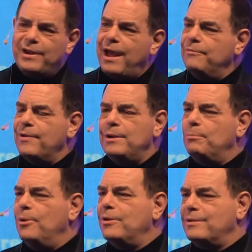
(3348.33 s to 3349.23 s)
I read a
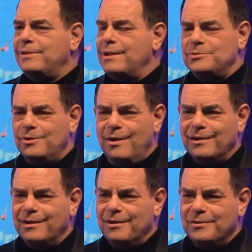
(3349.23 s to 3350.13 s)
book not too
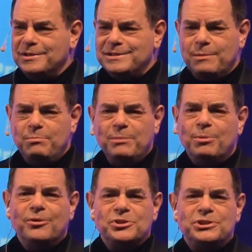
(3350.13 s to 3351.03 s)
long ago that said
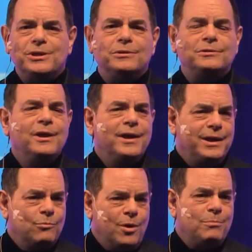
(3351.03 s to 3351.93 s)
people are still,
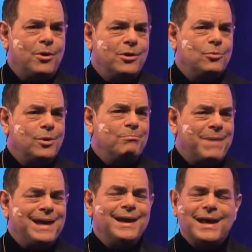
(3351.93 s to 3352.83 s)
in one part of the world,
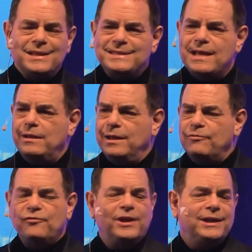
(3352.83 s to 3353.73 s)
making and selling
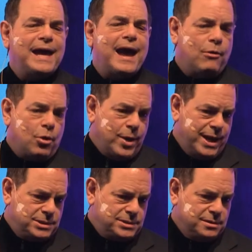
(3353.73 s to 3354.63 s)
flint
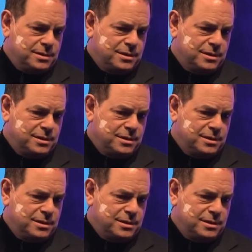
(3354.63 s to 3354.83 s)
arrowheads.